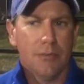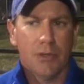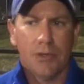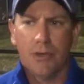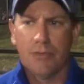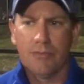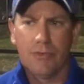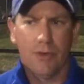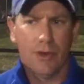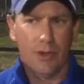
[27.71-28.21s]
But
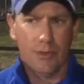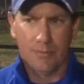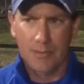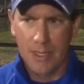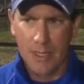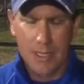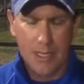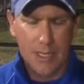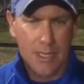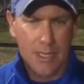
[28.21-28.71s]
overall,
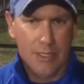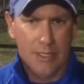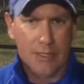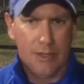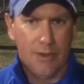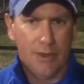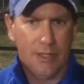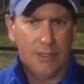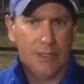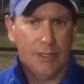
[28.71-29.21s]

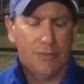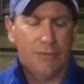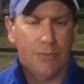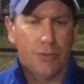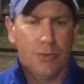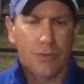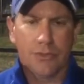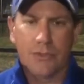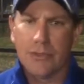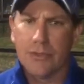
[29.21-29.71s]
you know, I think
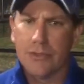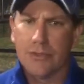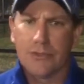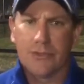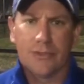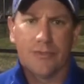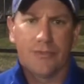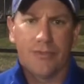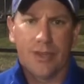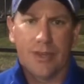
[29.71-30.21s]
4-0
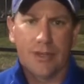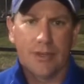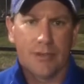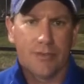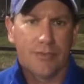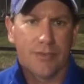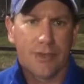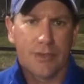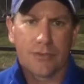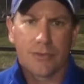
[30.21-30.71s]
is a
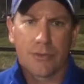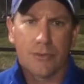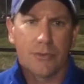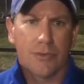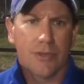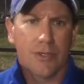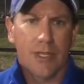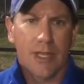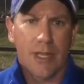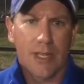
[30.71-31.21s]
fair
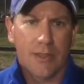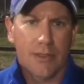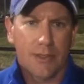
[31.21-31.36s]
score today.